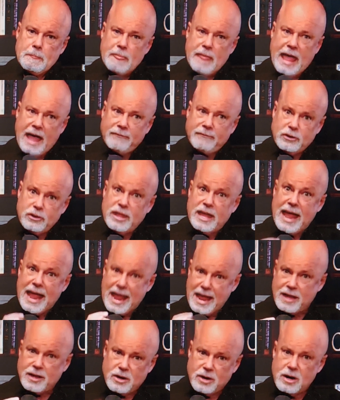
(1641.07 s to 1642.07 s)
After the
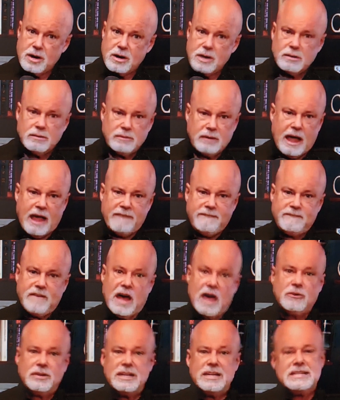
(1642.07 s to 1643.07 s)
anger, I
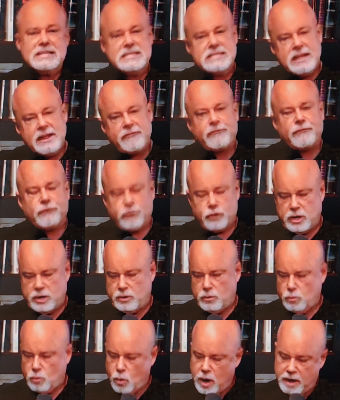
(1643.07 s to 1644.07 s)
found a different
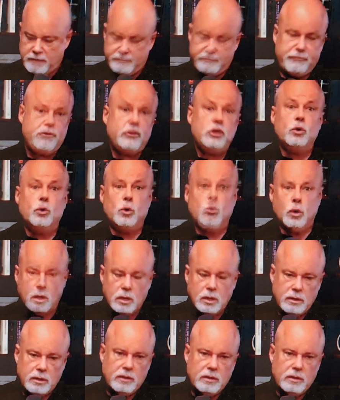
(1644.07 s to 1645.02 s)
way of fuel.